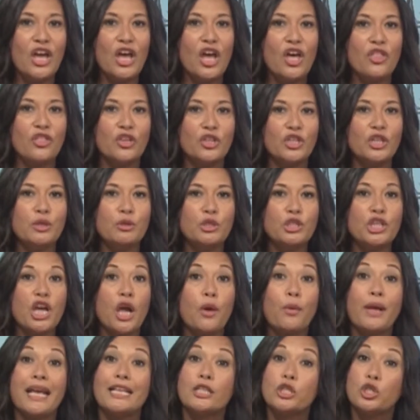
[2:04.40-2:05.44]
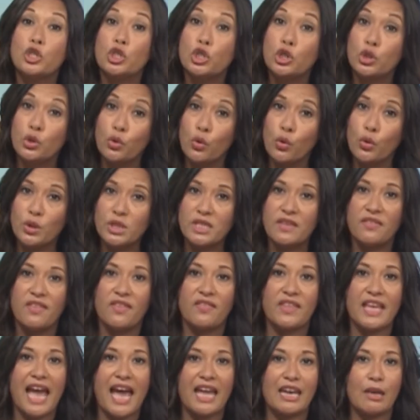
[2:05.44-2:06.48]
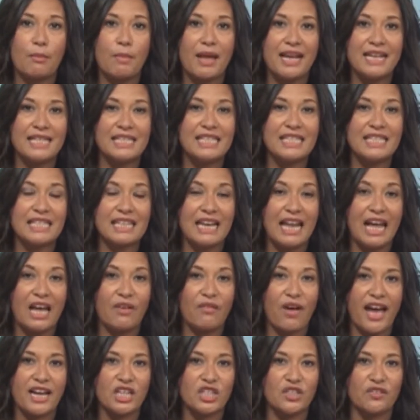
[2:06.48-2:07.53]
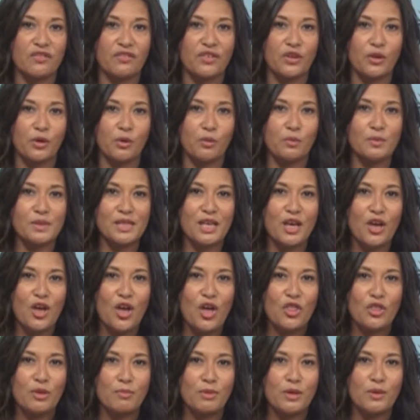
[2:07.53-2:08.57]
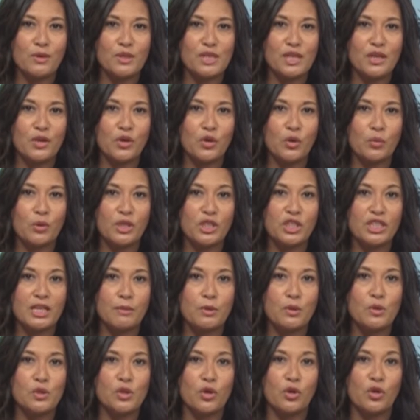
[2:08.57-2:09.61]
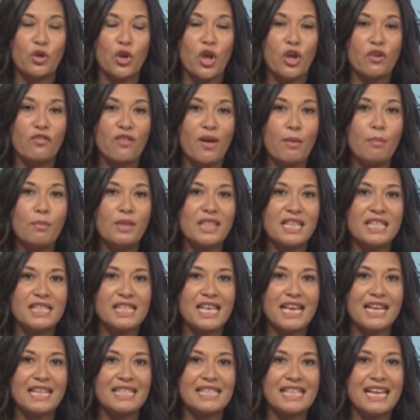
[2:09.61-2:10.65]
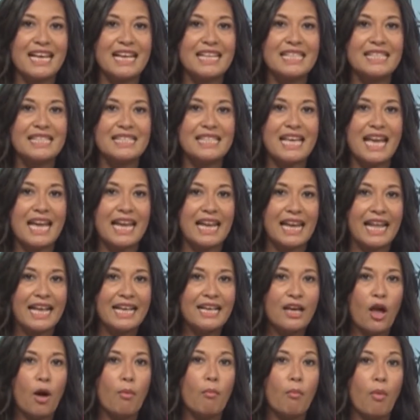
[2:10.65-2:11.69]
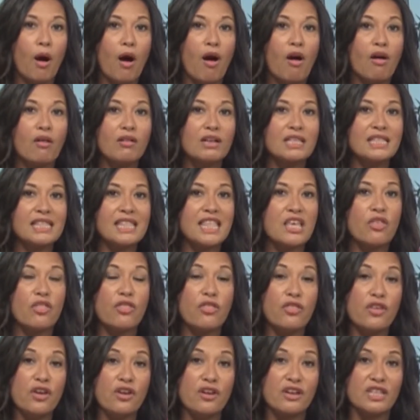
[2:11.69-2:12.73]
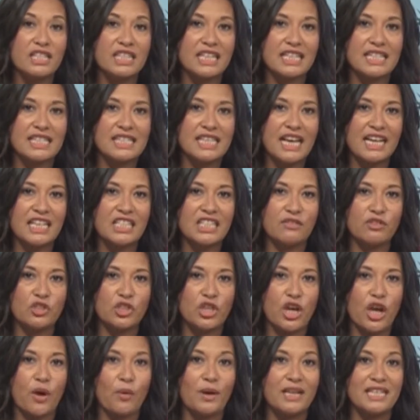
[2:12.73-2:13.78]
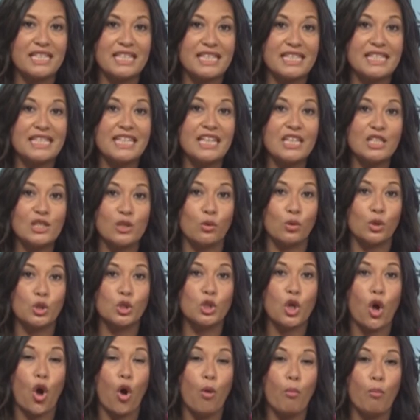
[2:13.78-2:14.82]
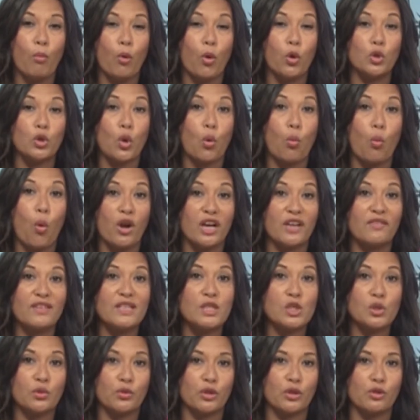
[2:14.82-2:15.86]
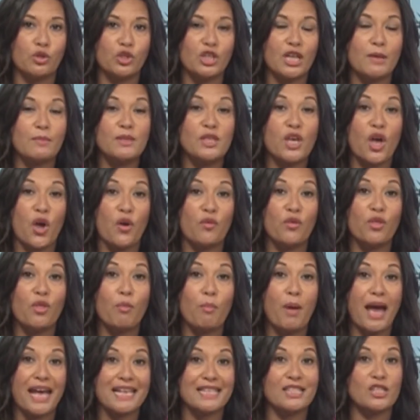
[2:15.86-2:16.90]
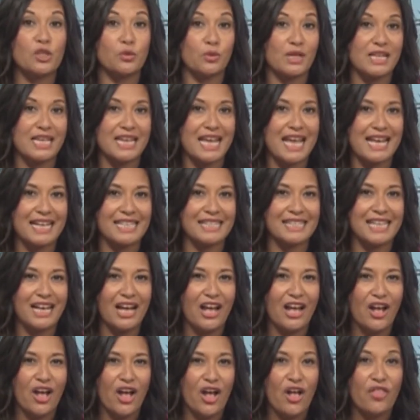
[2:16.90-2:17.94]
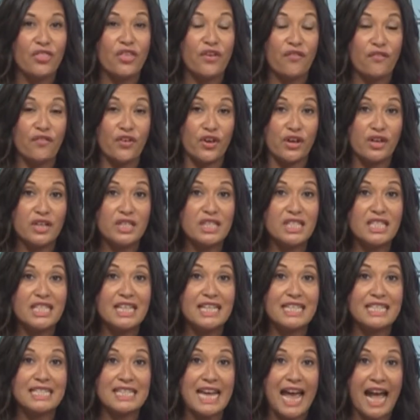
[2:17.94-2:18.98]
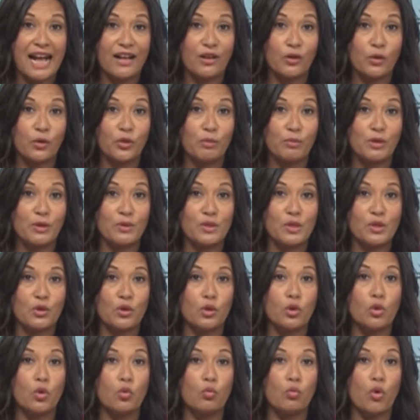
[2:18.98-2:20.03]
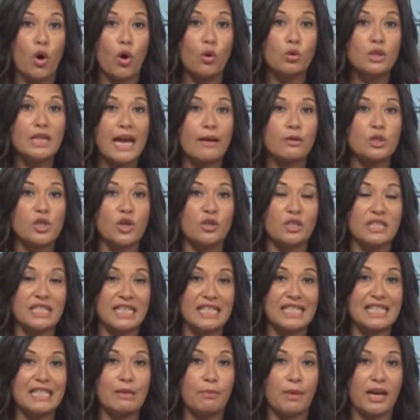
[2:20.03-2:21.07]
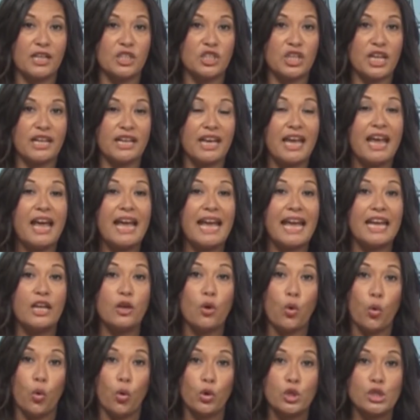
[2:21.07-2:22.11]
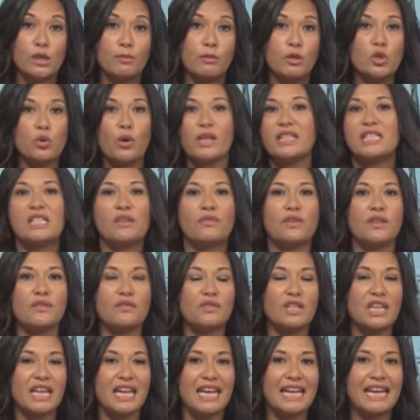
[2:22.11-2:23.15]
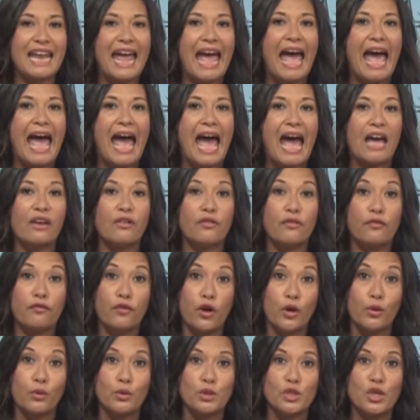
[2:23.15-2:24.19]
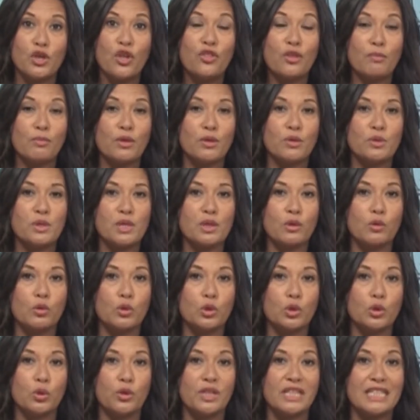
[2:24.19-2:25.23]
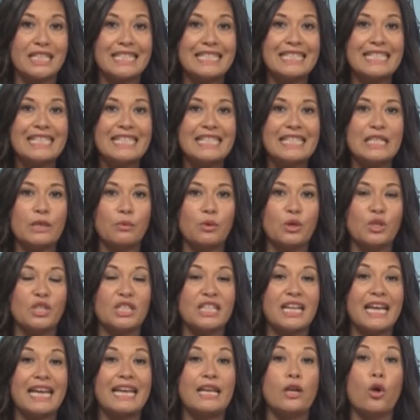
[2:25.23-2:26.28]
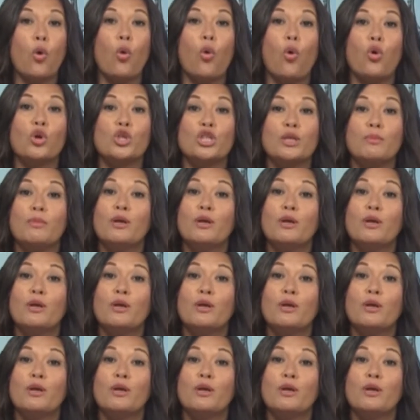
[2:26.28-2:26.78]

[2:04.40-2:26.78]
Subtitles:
The new show is shorter than the animated and live action films. The musical, which debuts on November the 6th, Sailing, marks the third consecutive show Disney has launched on board one of its cruise ships over the past 3 years. The first, Tangled the musical, rolled out on Disney Magic in autumn 2015 and Frozen the musical joined Disney Wonder in autumn